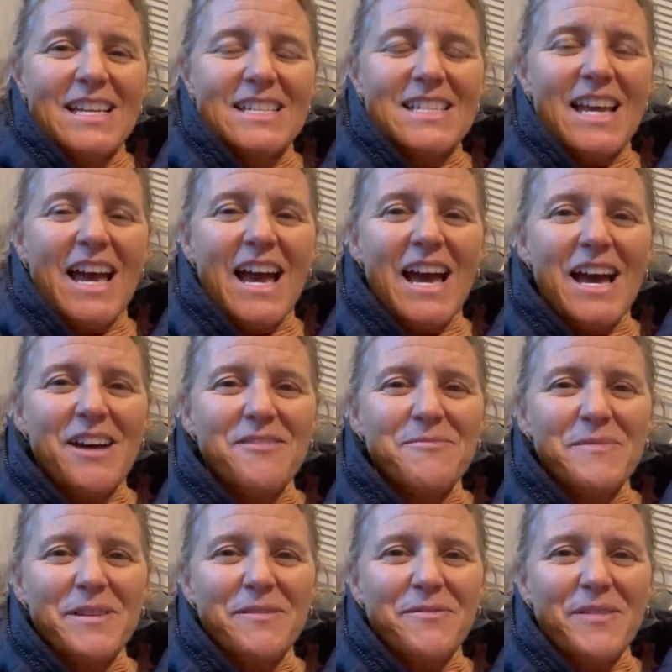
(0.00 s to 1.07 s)
to have
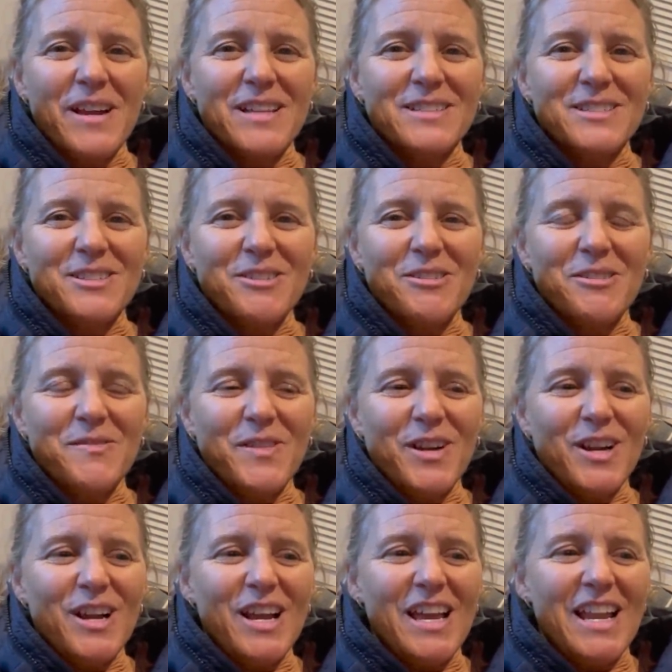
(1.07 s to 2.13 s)
my friends yeah, over
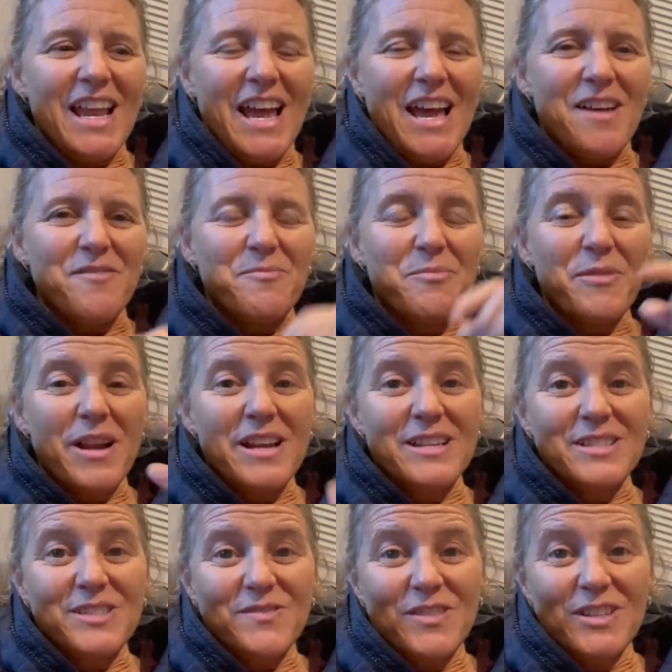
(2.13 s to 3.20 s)
and have
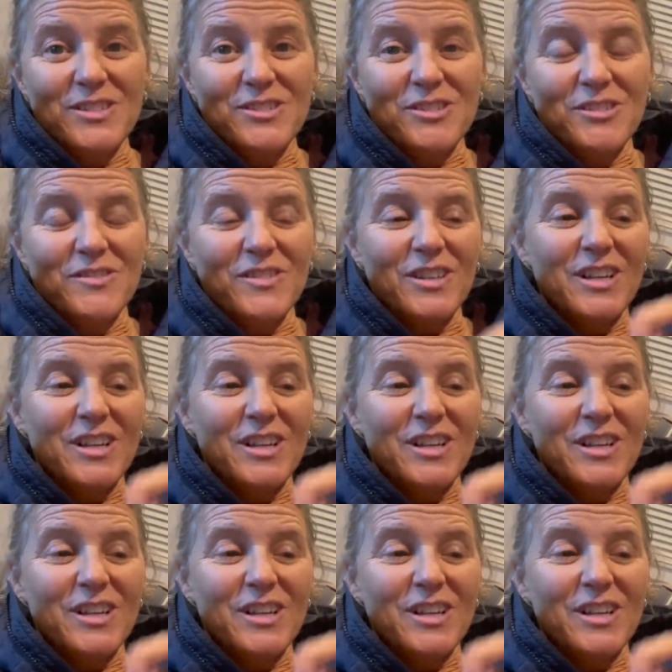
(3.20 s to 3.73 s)
Brennan's friends over